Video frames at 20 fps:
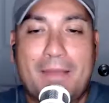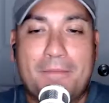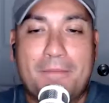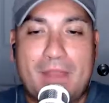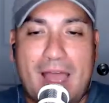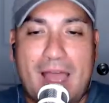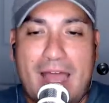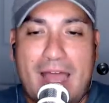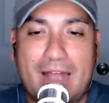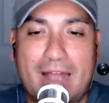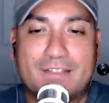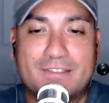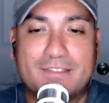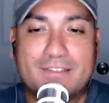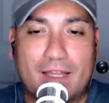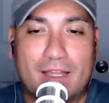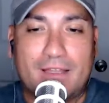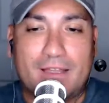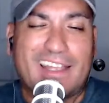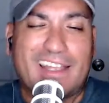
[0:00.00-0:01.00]
not
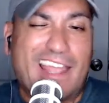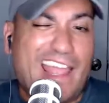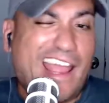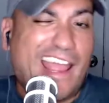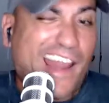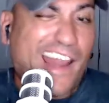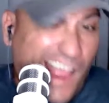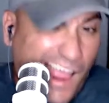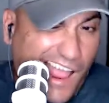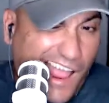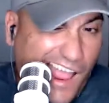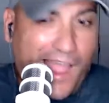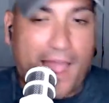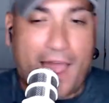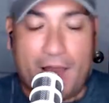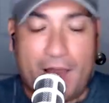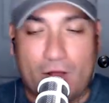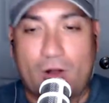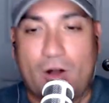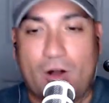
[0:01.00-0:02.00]
selling it at
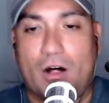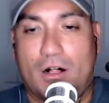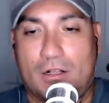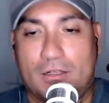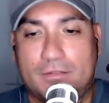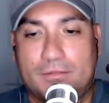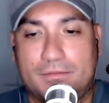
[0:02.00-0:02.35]
all.